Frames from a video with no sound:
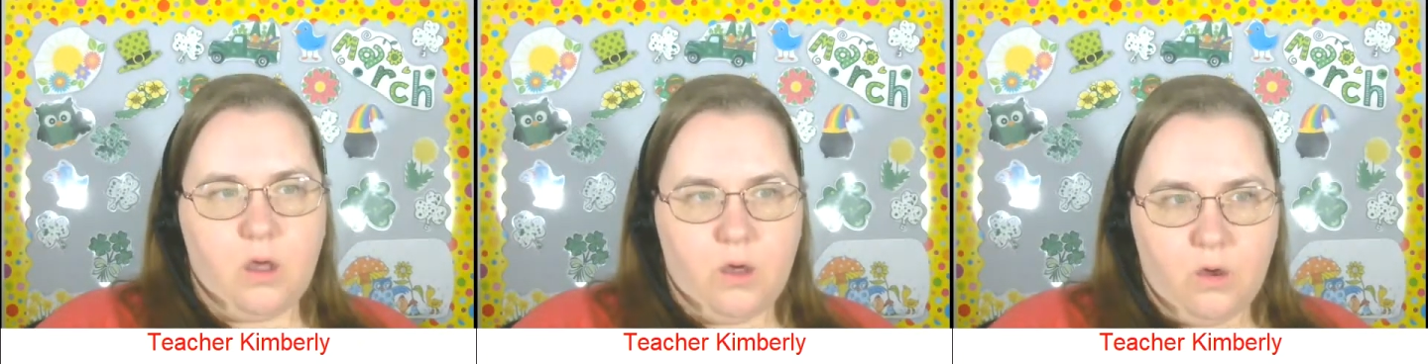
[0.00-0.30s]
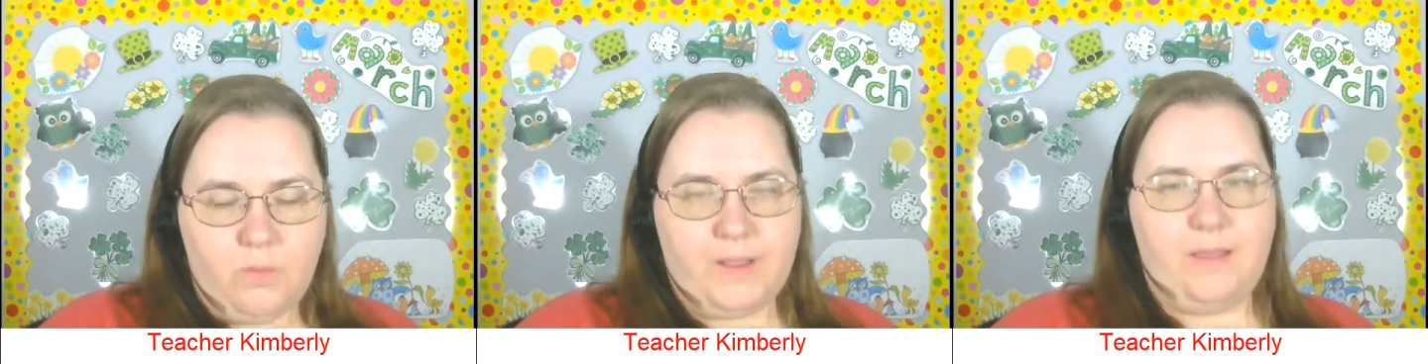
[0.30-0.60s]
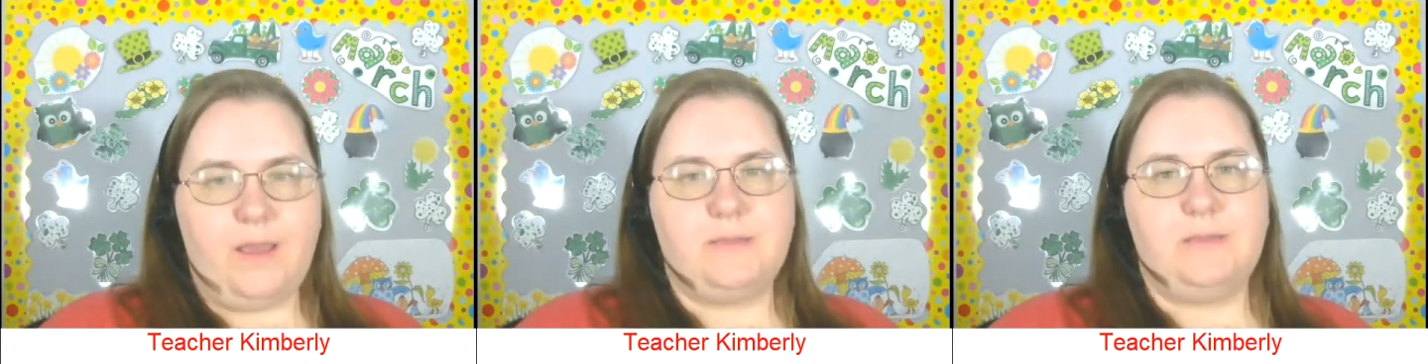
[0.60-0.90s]
all my
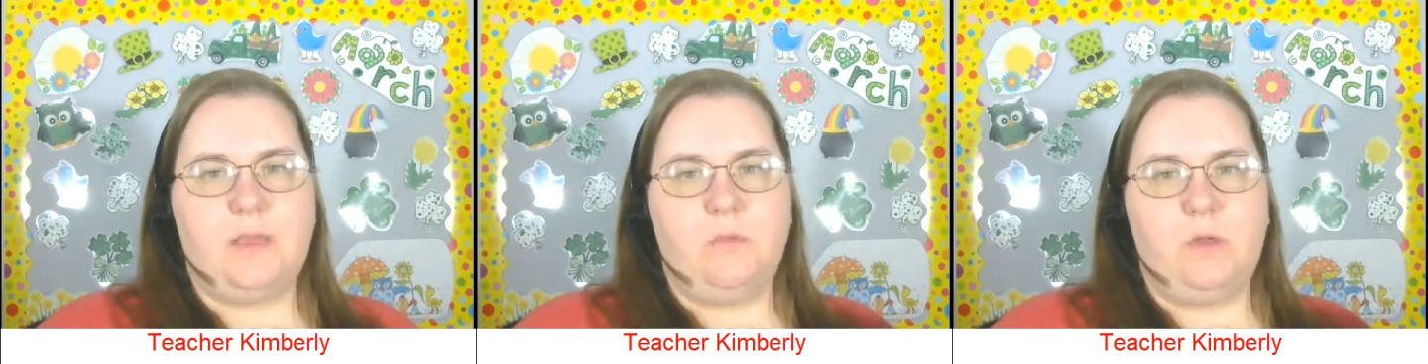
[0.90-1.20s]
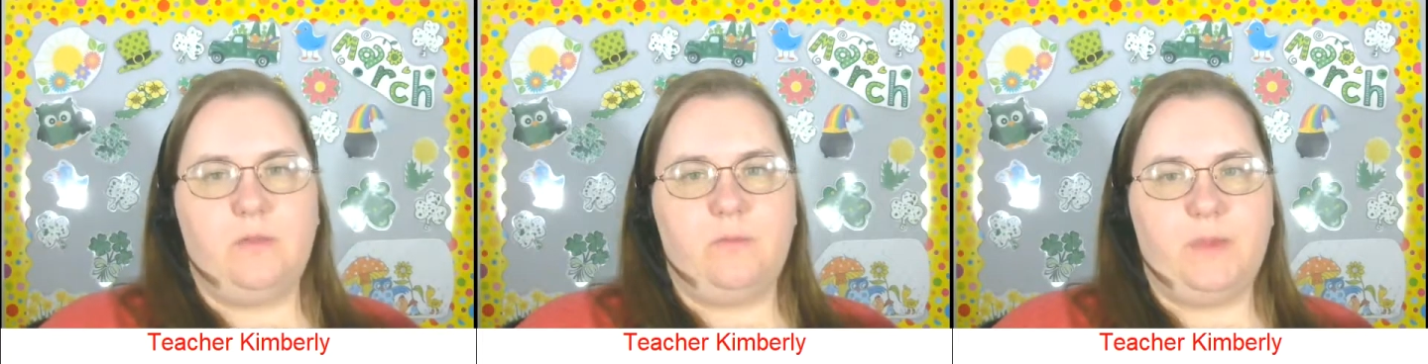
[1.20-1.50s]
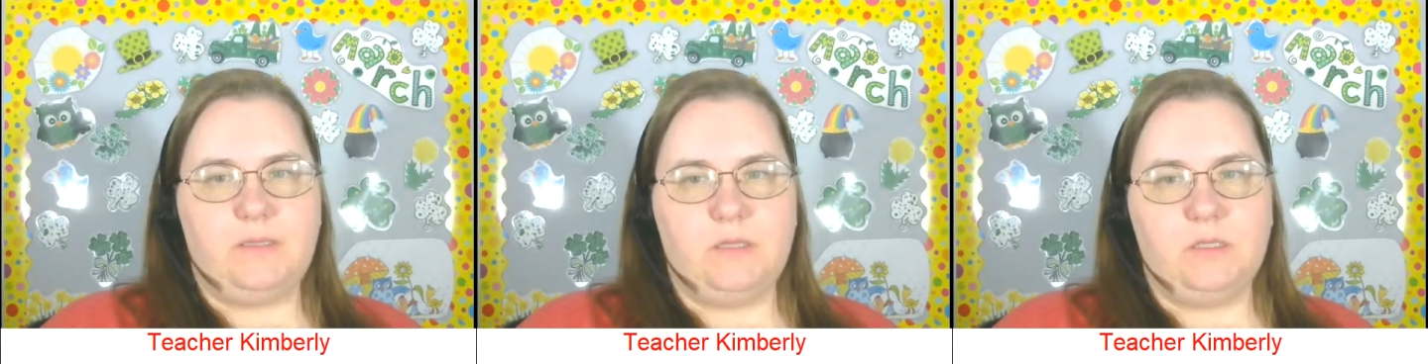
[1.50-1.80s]
classes that month, my
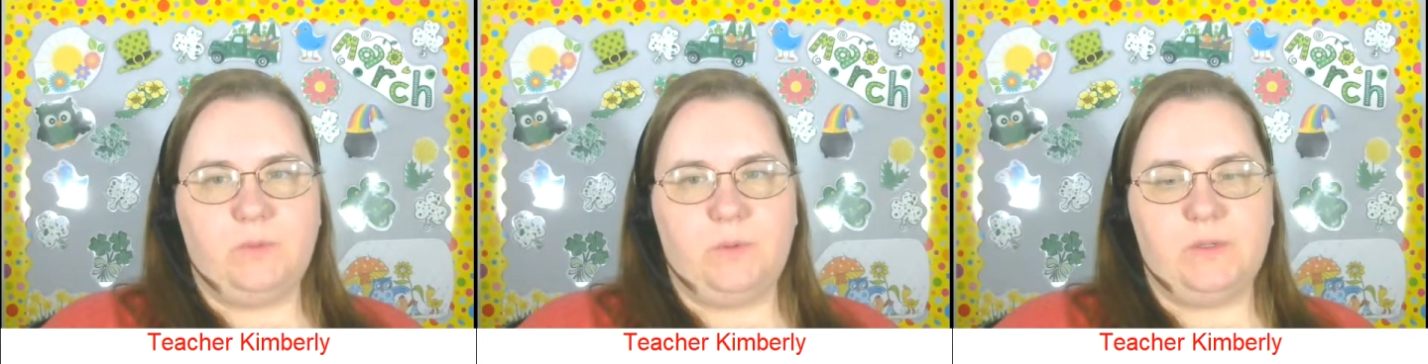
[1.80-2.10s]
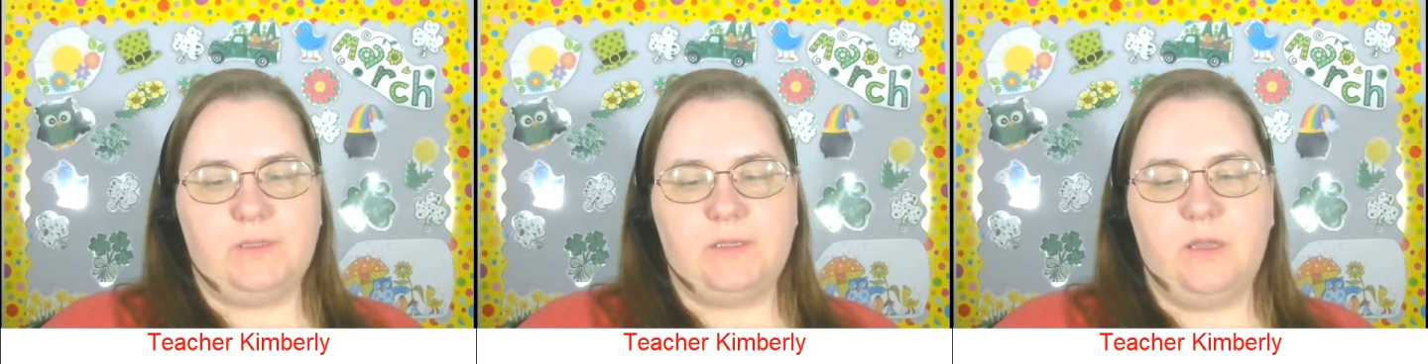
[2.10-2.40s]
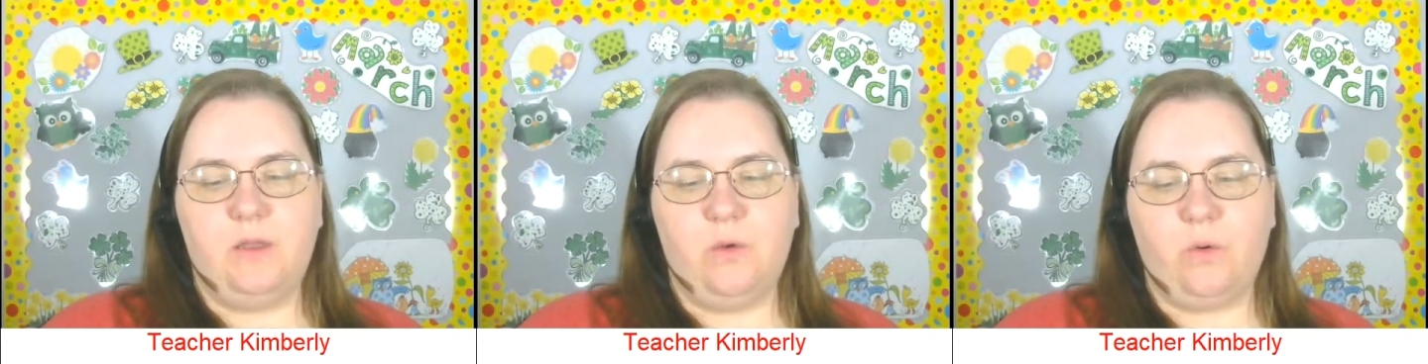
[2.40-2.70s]
attendance bonus,
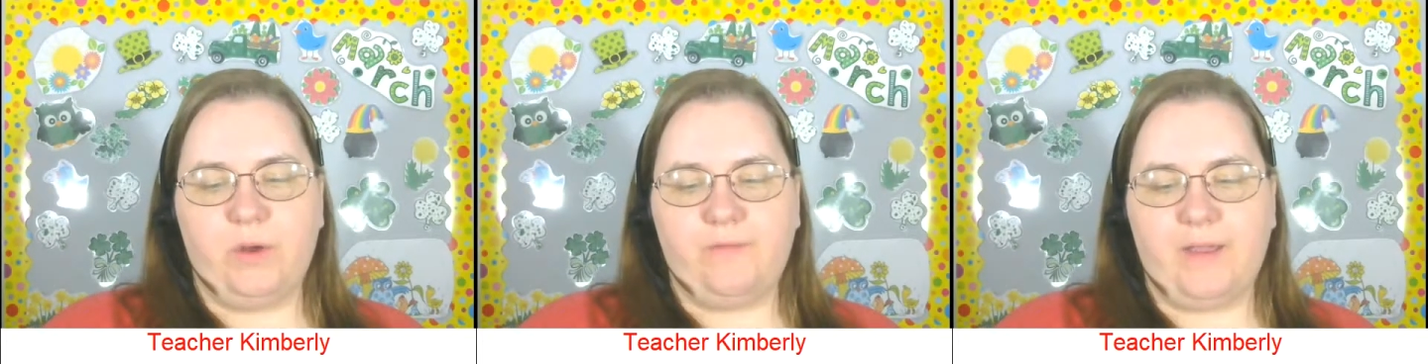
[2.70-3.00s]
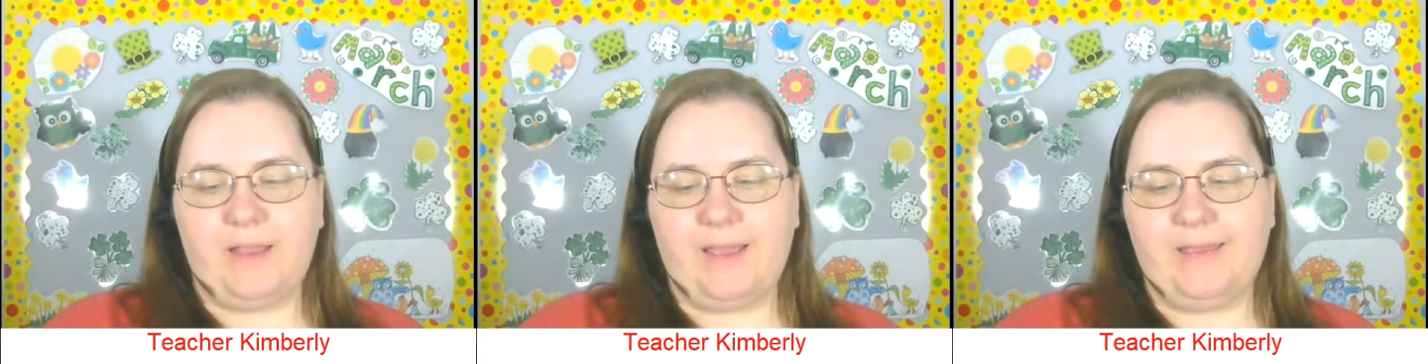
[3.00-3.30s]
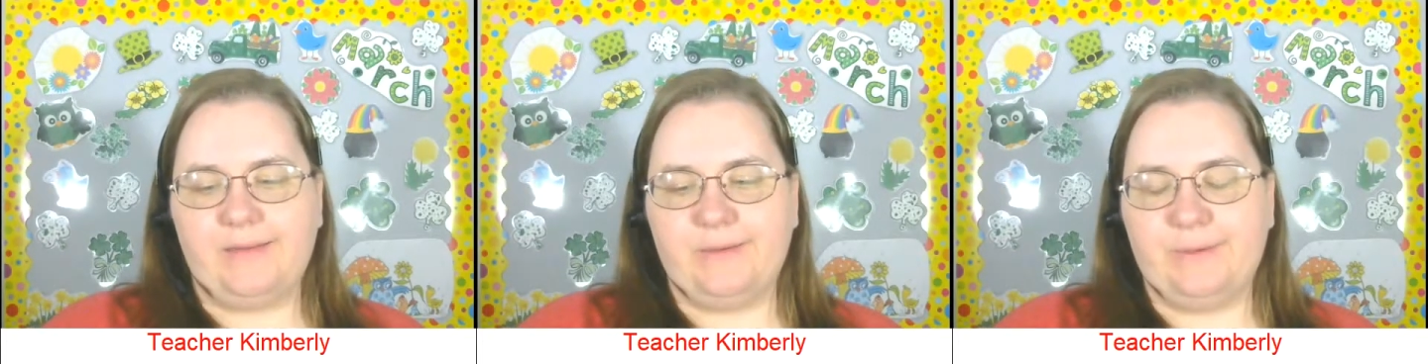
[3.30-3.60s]
or if I got